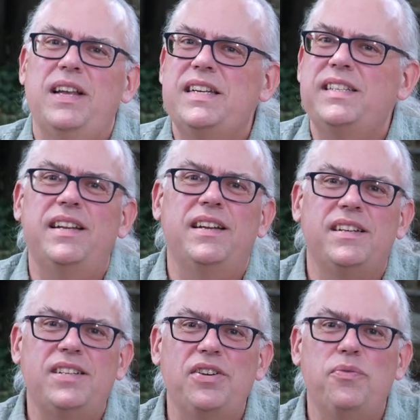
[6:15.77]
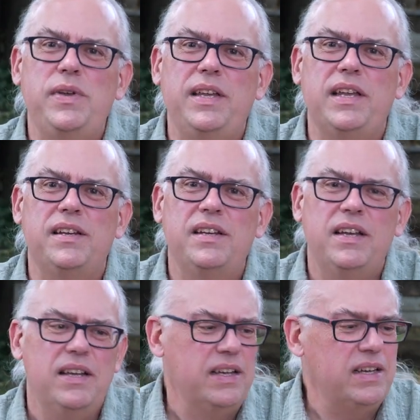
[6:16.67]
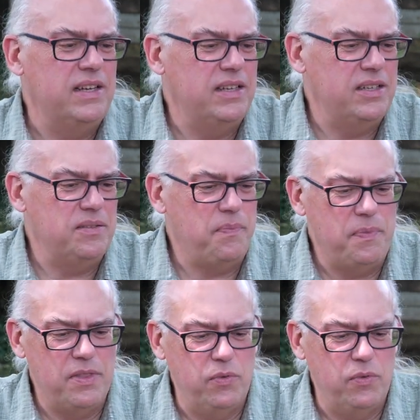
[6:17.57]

Like I said, an entire weekend um,